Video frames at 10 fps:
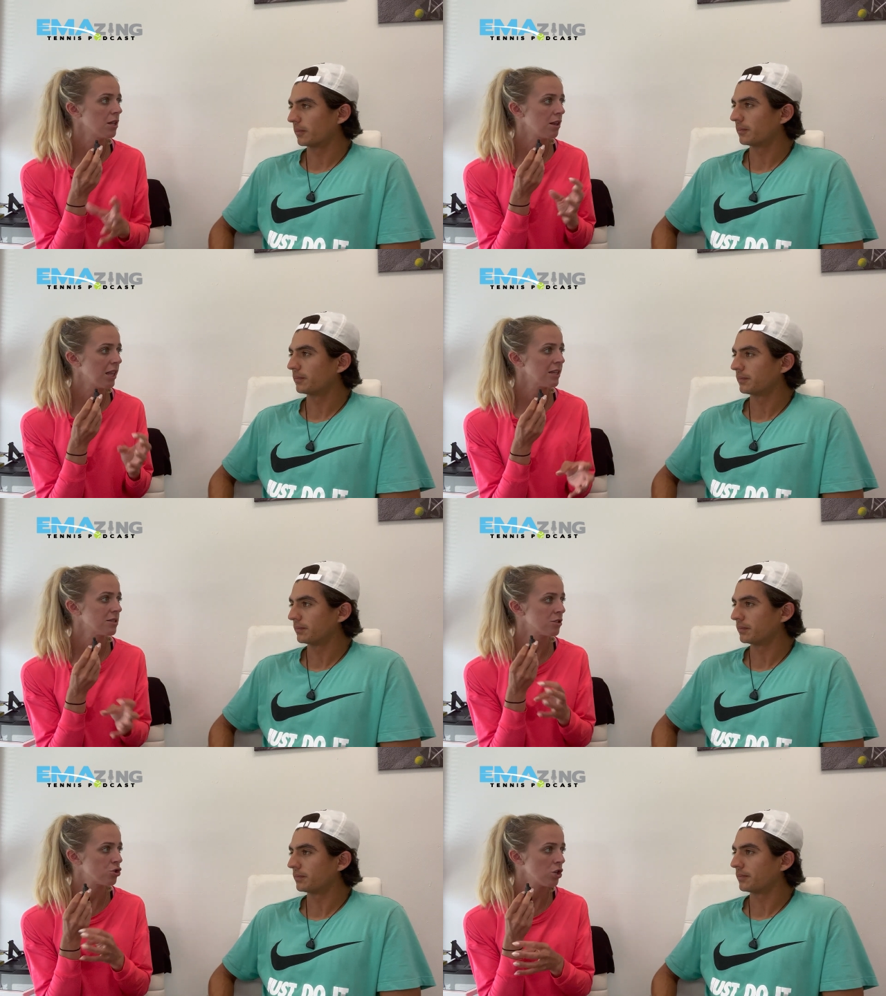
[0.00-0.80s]

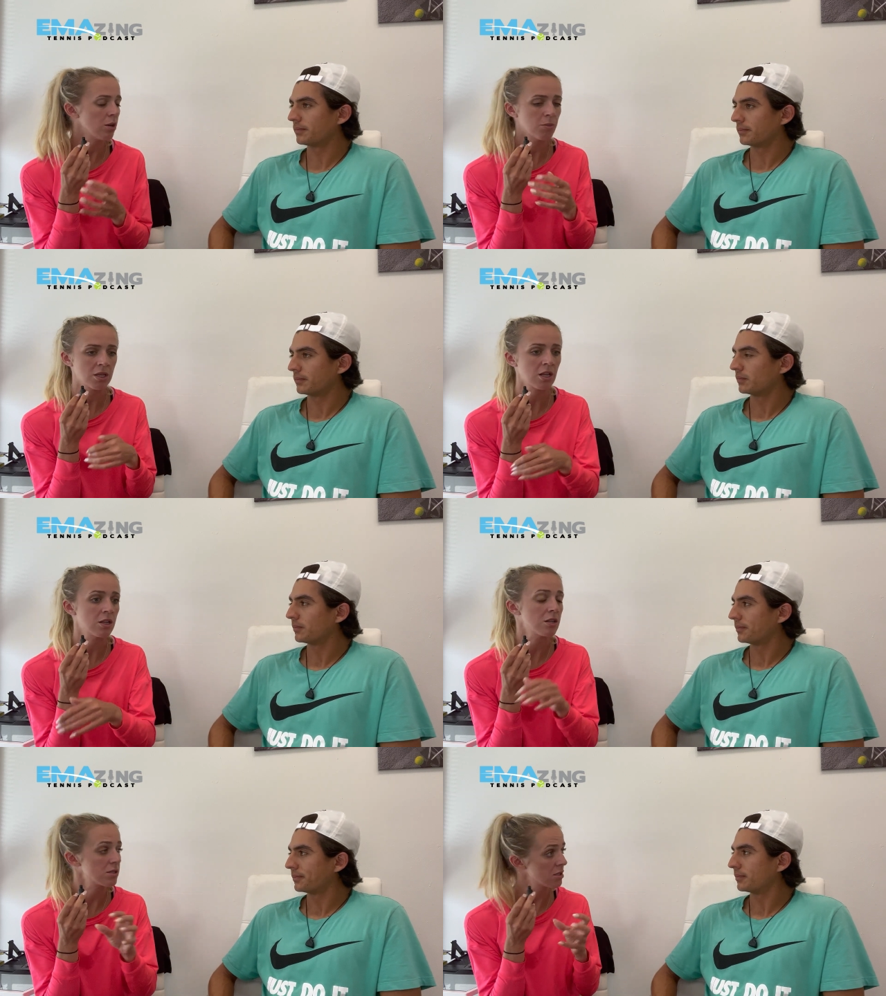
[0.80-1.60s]
Speaker 1: Less gym, and
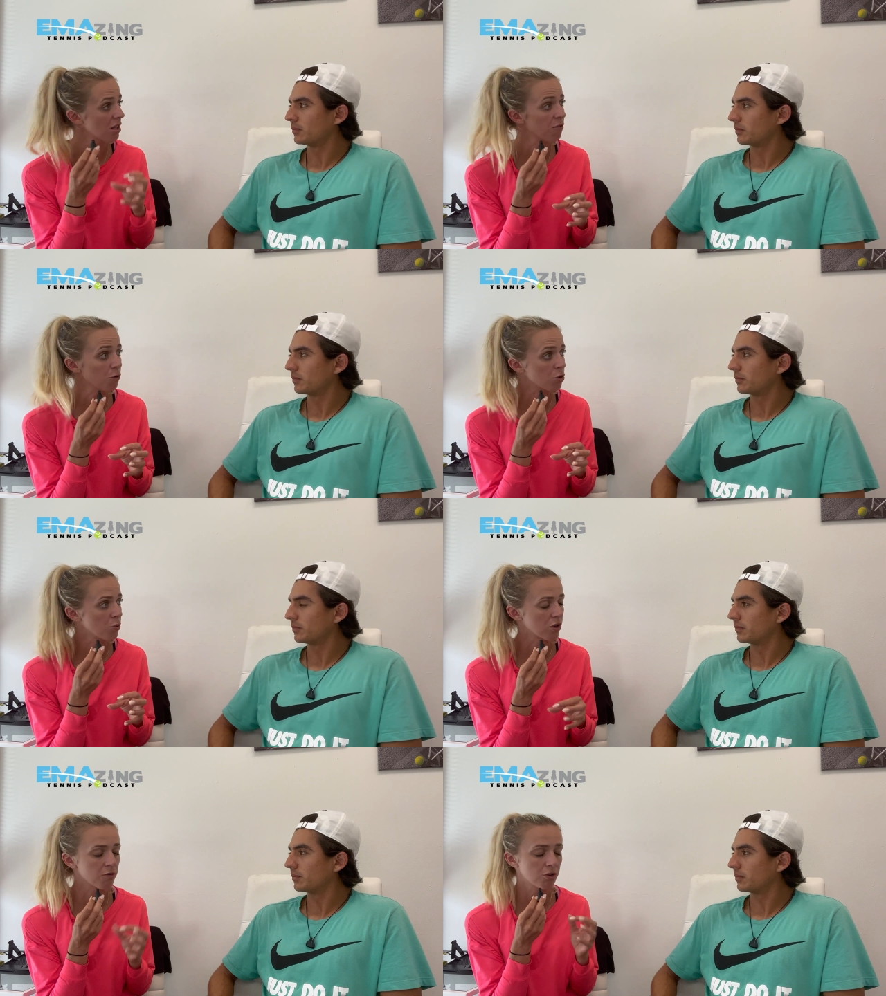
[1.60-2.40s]
then still
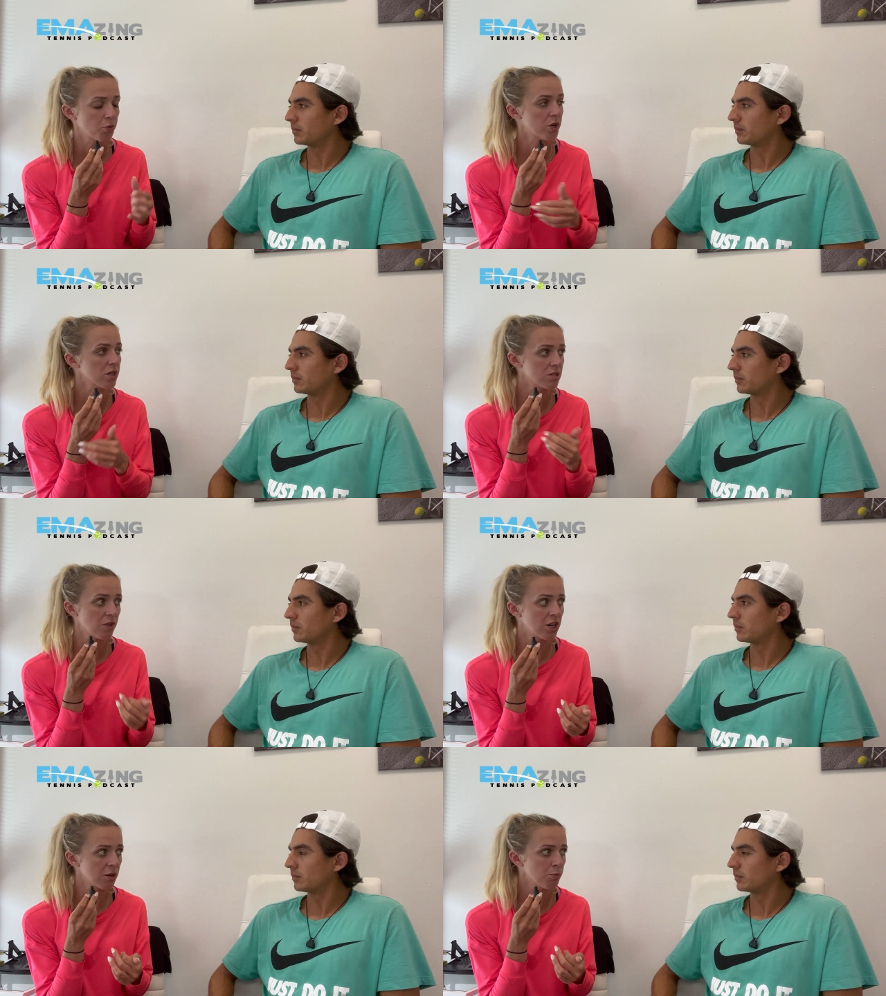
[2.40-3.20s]
footwork. Footwork is
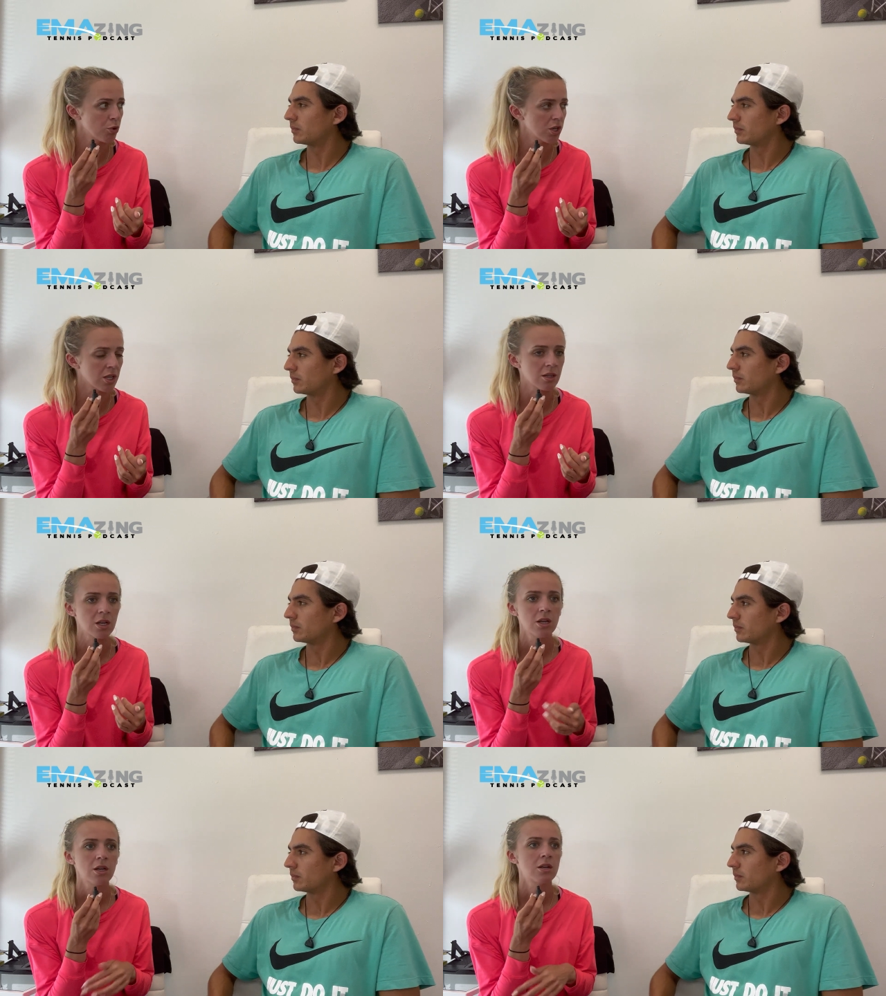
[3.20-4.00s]
very important.
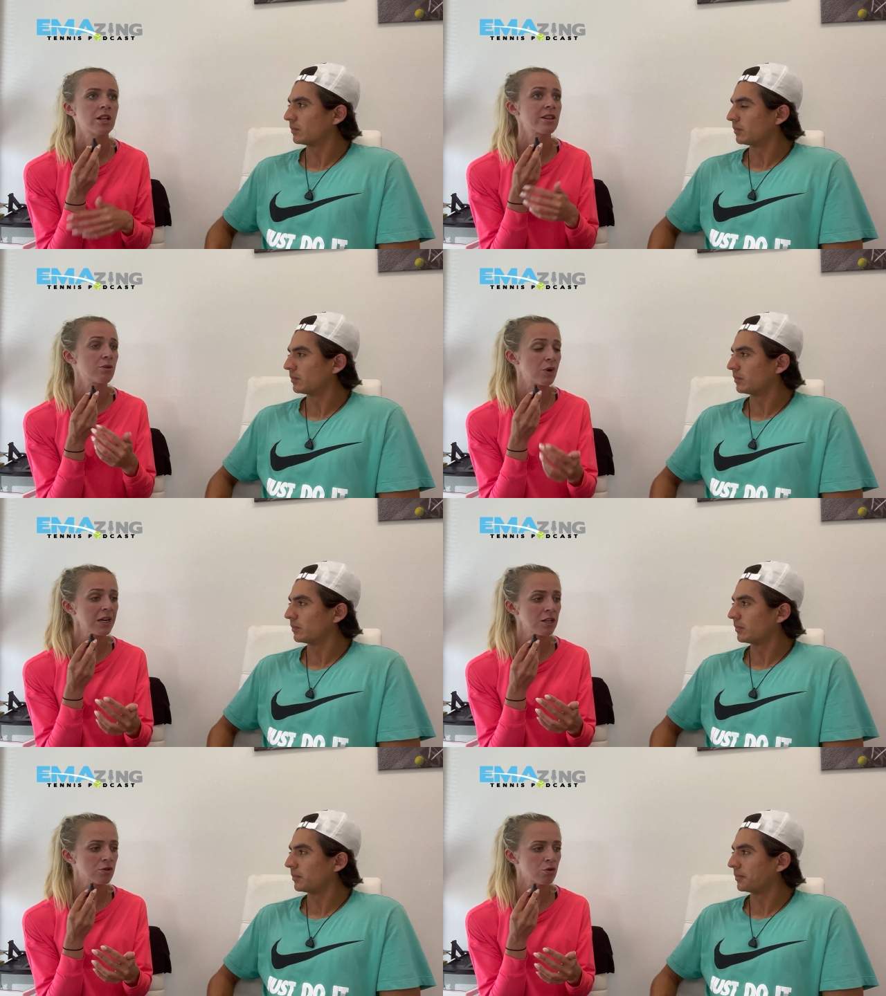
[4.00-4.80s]
Not
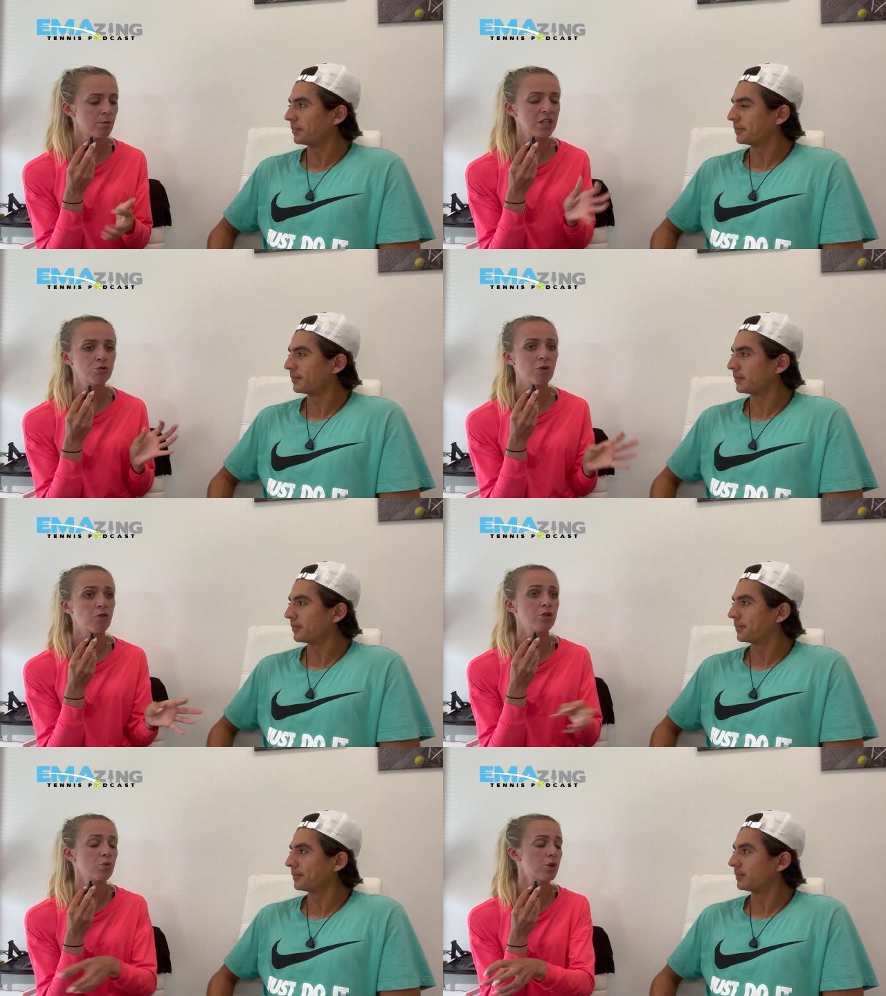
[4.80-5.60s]
running too much, but
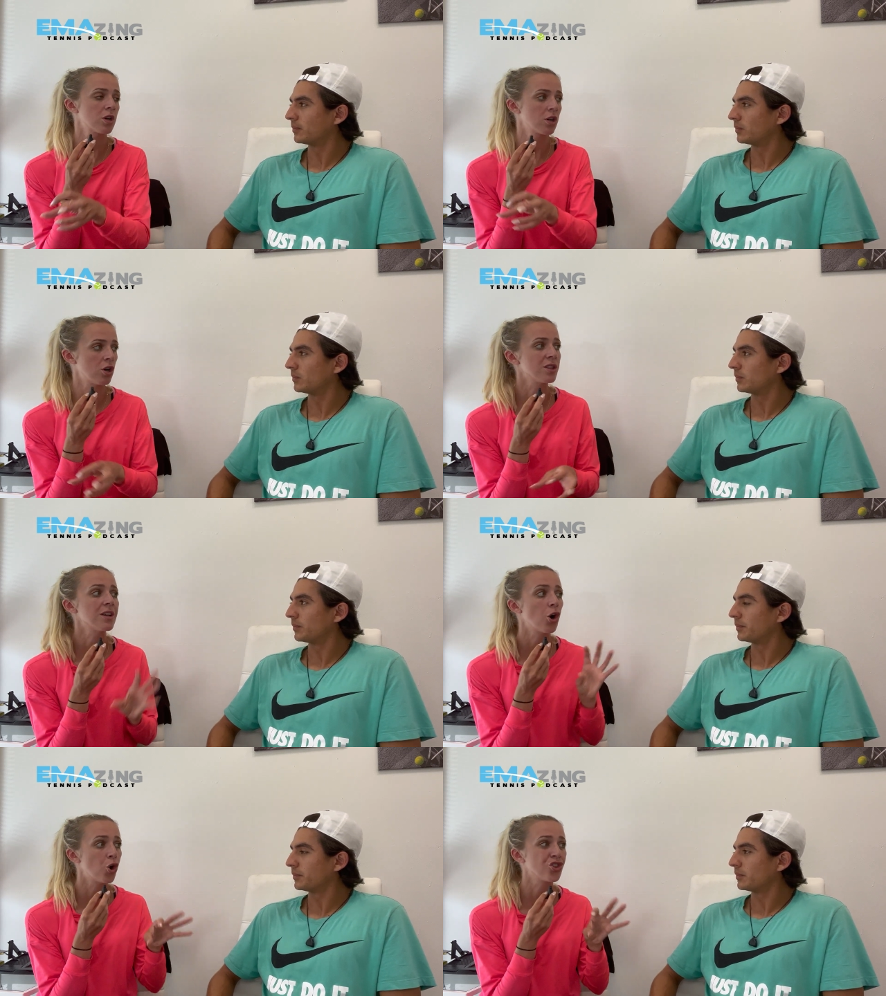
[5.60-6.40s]
footwork on
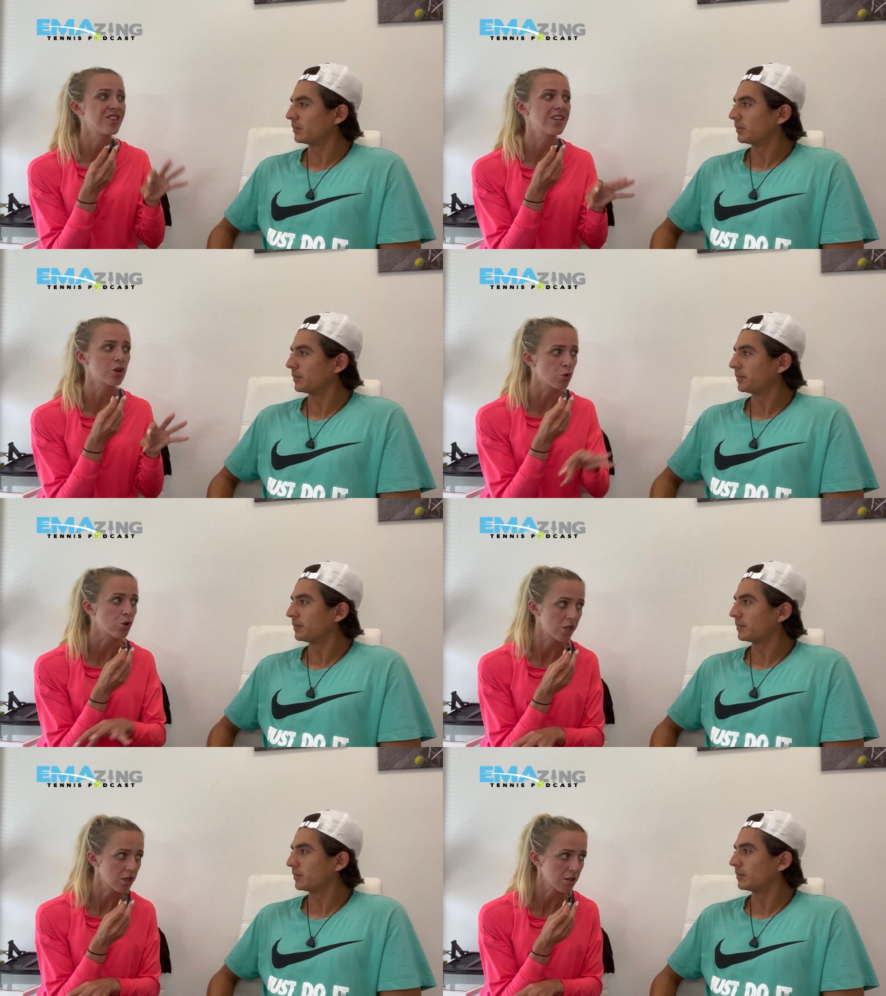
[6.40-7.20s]
on the
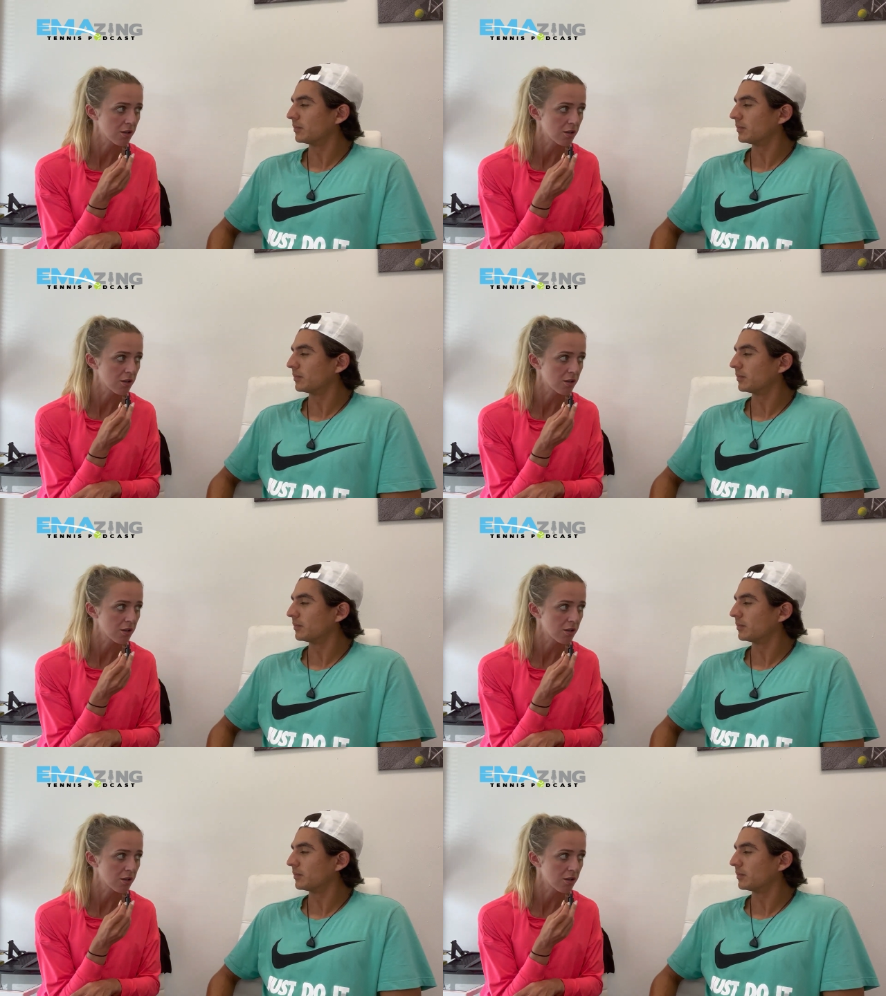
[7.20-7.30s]
court.